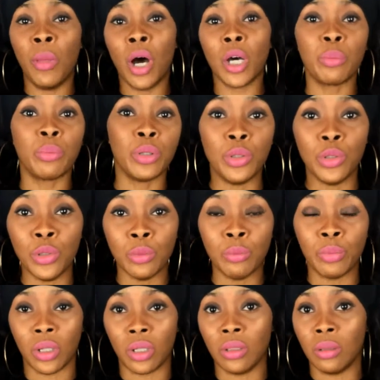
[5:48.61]

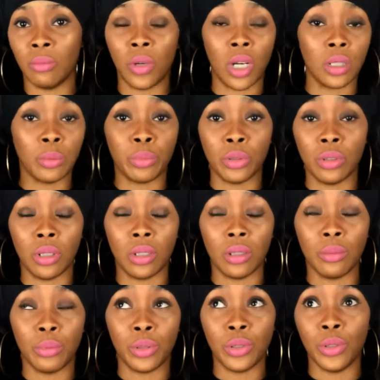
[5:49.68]

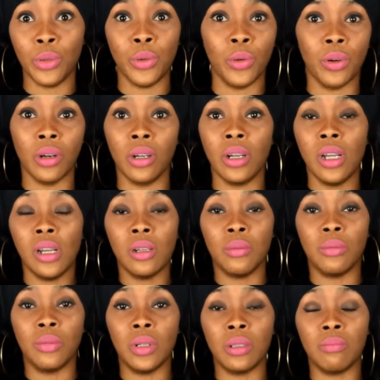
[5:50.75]
modelpreneur
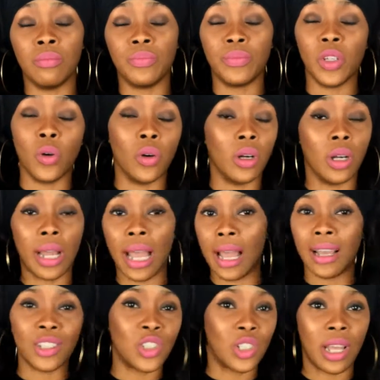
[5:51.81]
or
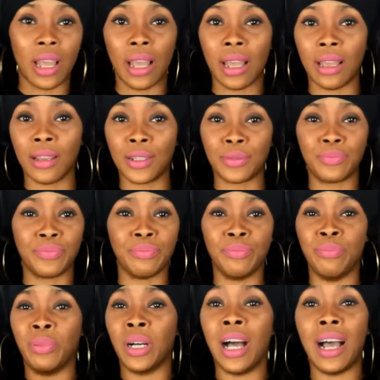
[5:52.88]
hashtag
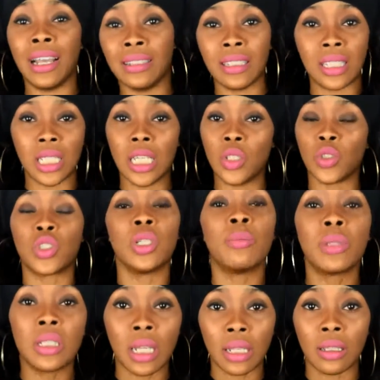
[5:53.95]
behind the scenes or
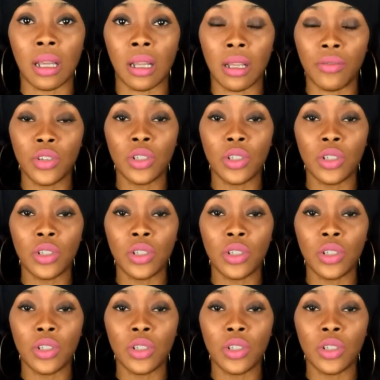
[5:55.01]
something like that.